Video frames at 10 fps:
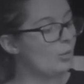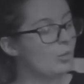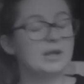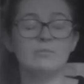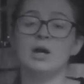
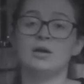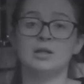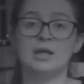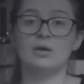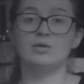When am I not
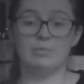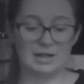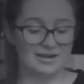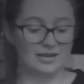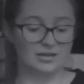going to get on a
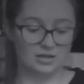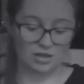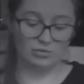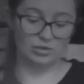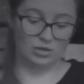plane and go on a